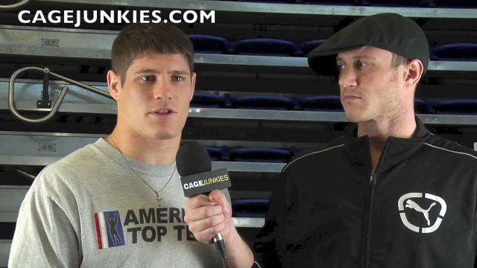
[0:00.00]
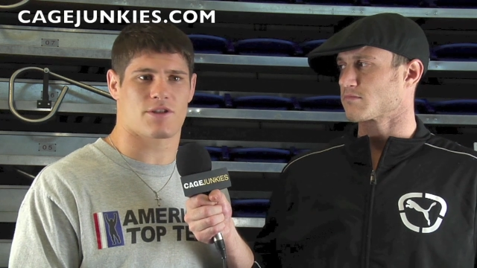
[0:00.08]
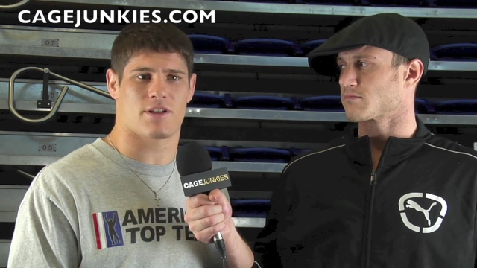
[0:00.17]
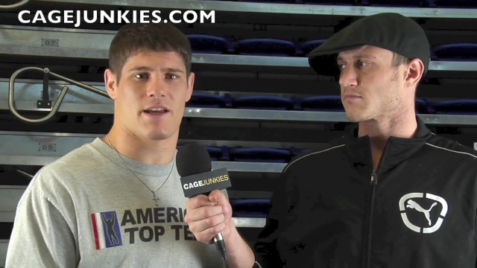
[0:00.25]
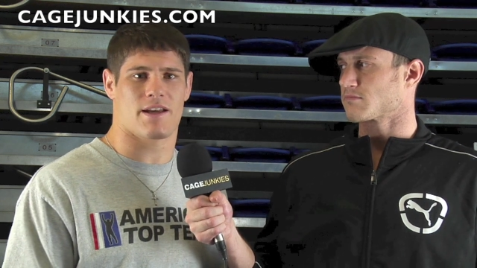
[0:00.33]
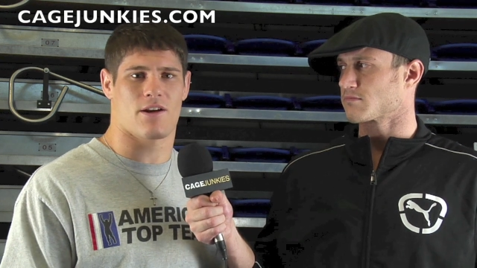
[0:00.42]
Speaker 1: just
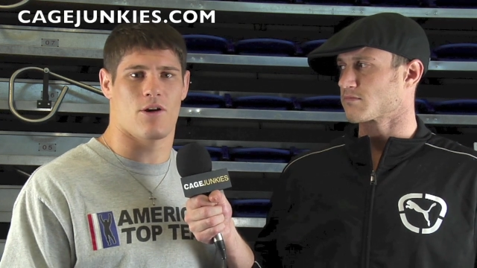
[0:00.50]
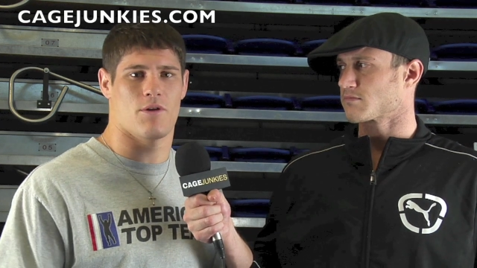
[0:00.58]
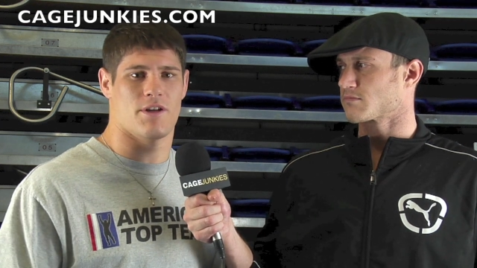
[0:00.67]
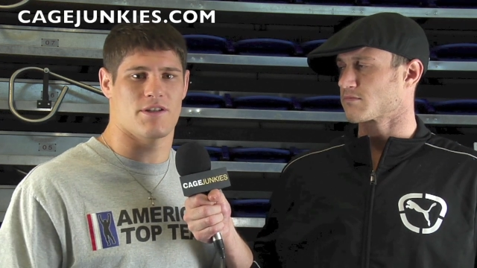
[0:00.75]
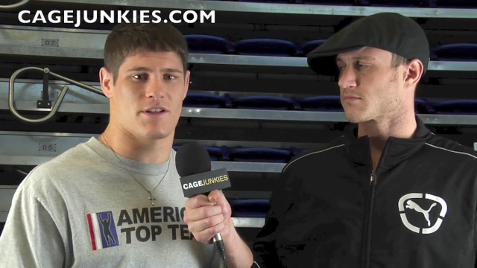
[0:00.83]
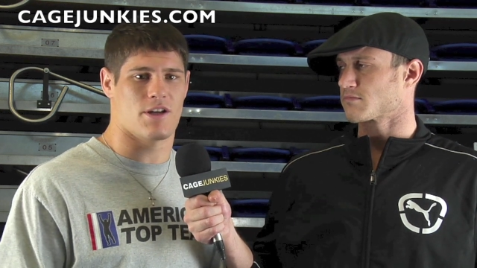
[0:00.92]
like
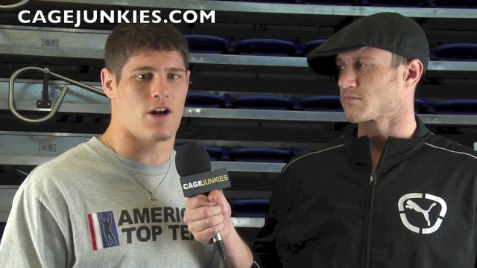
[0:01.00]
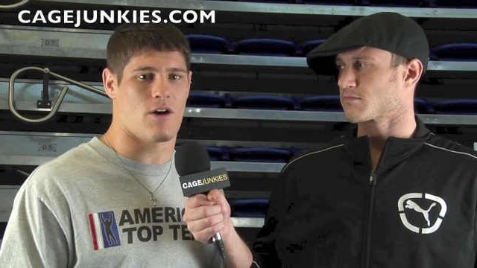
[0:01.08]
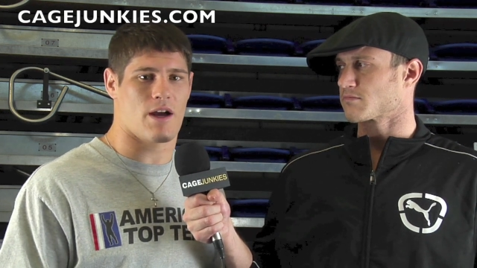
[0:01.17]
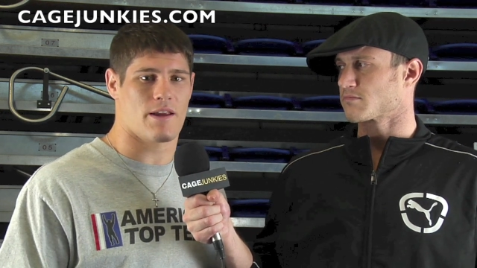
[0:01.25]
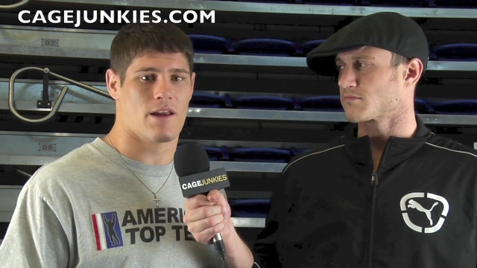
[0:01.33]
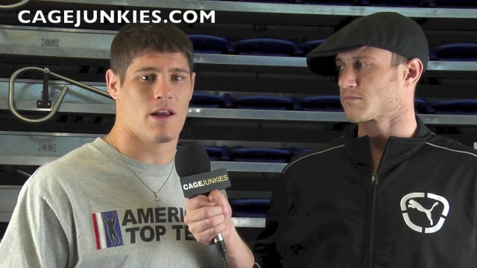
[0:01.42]
always. You know,
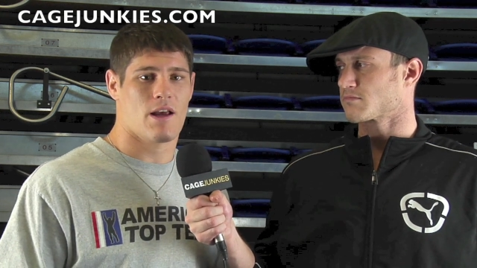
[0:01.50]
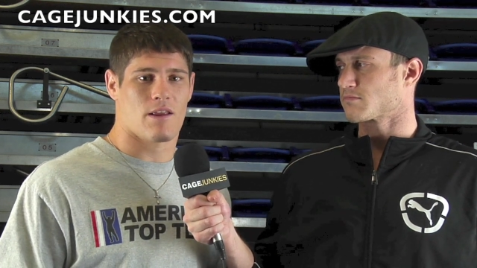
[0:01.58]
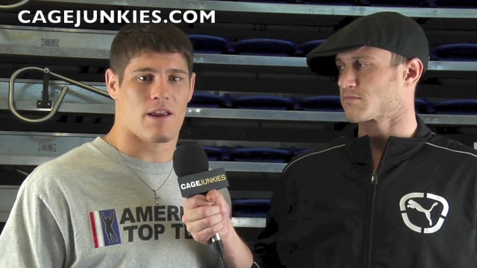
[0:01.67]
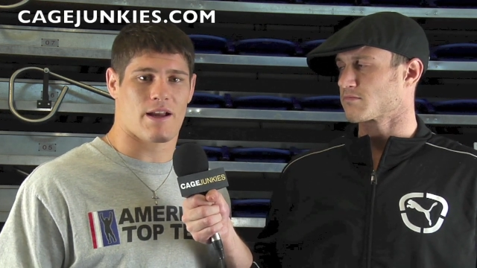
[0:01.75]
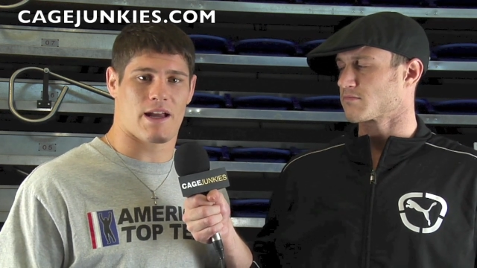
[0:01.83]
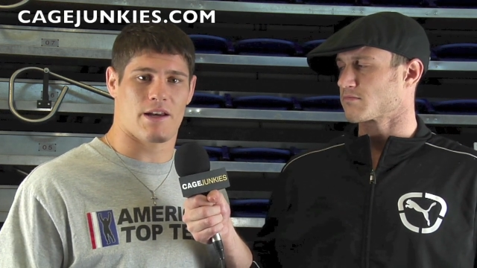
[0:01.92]
I
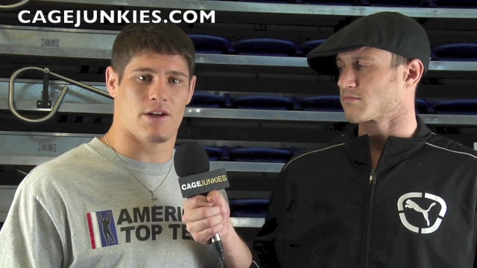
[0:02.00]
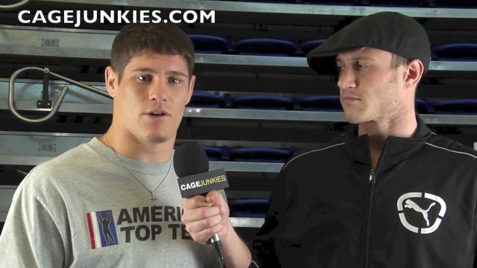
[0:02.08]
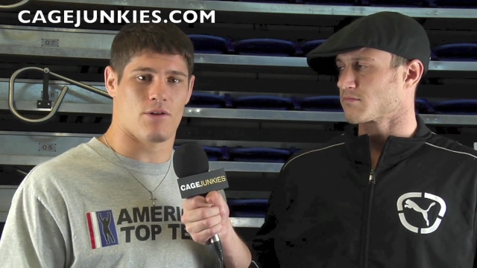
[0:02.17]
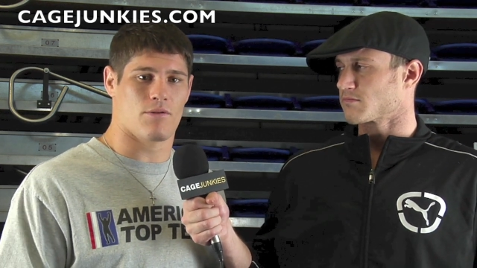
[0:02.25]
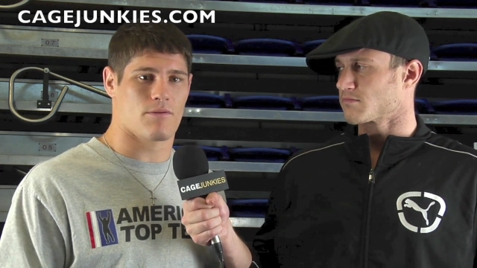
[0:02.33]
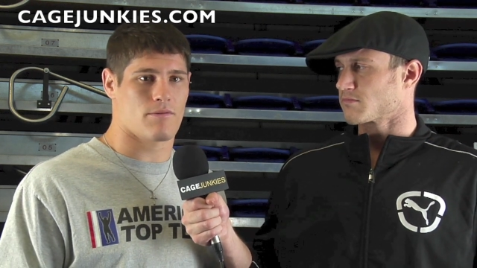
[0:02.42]
like I
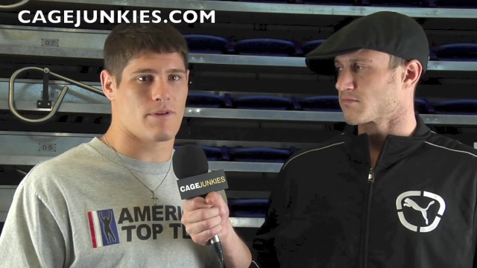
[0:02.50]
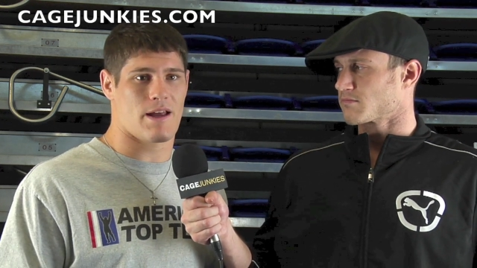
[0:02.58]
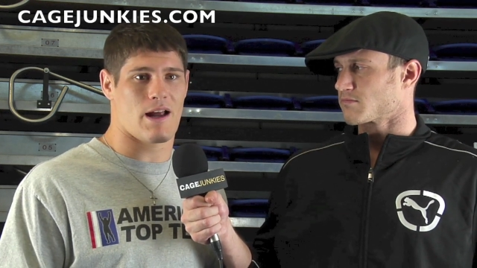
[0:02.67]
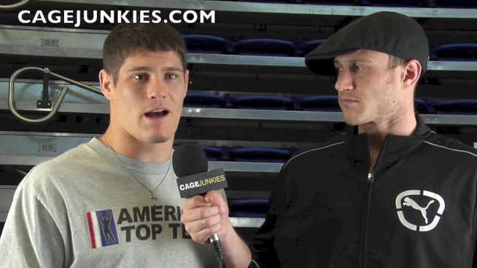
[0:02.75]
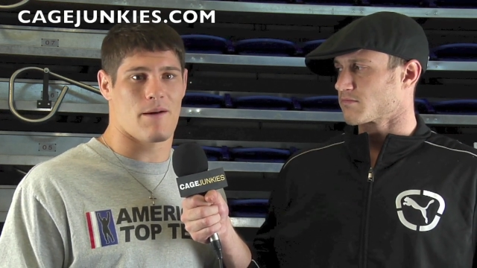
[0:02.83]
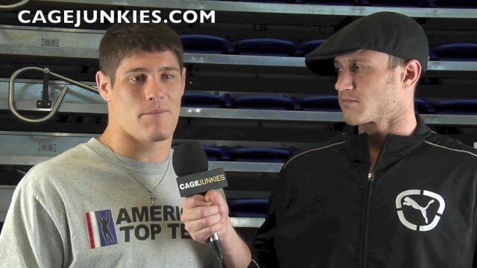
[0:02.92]
knew
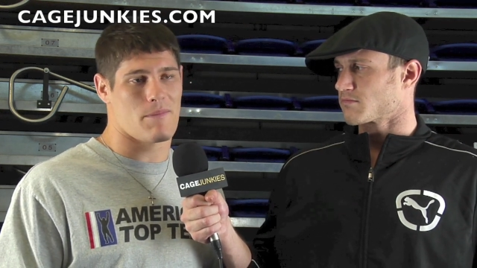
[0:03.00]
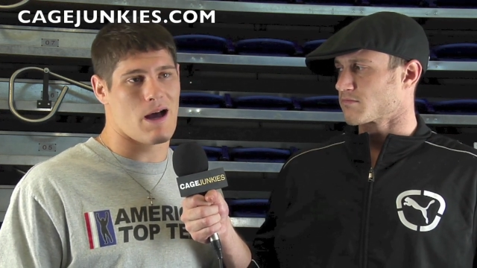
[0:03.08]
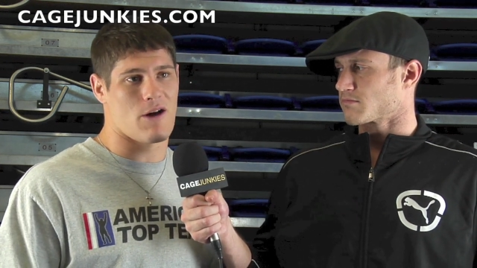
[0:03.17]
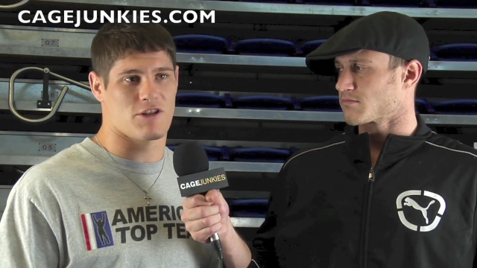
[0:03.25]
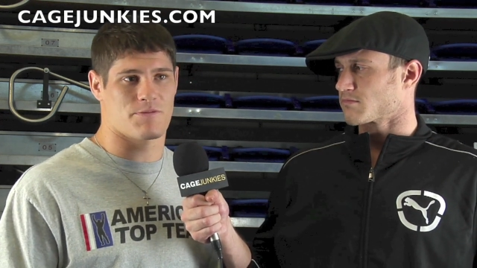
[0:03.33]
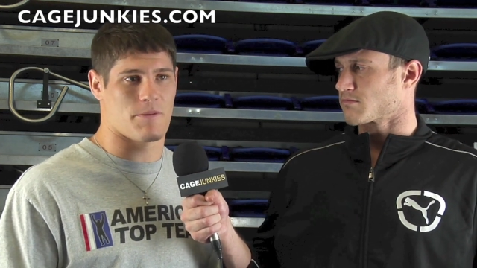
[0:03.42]
that um,
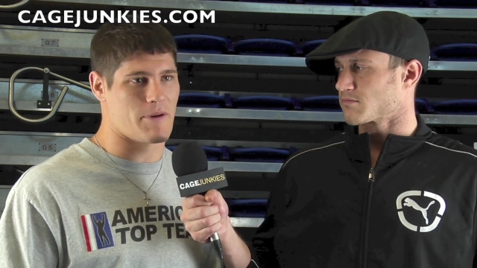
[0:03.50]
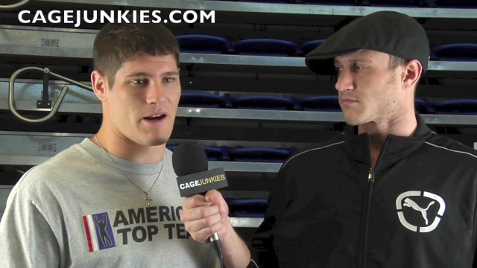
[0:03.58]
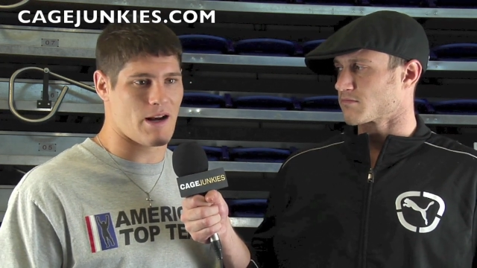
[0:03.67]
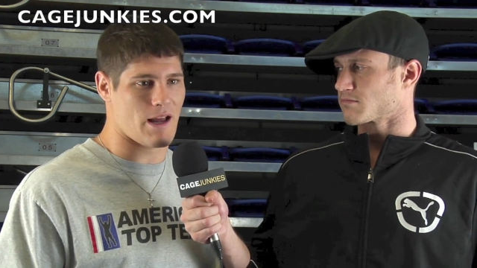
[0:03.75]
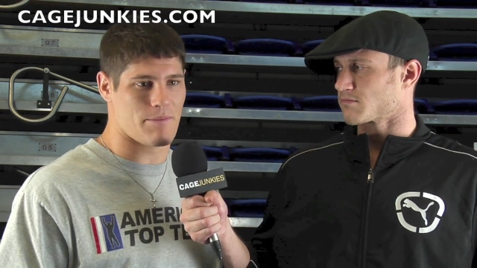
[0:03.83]
I was prepared.